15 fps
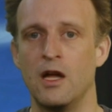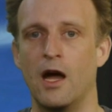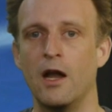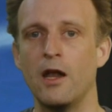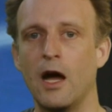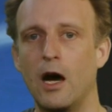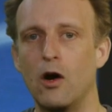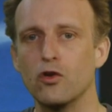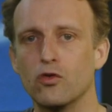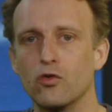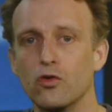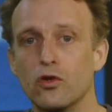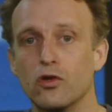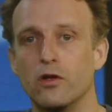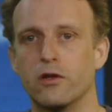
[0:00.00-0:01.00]
and how
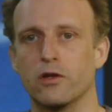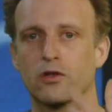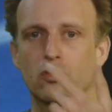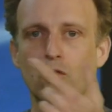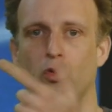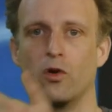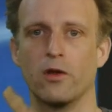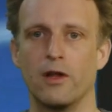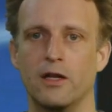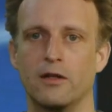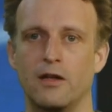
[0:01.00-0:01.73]
to store that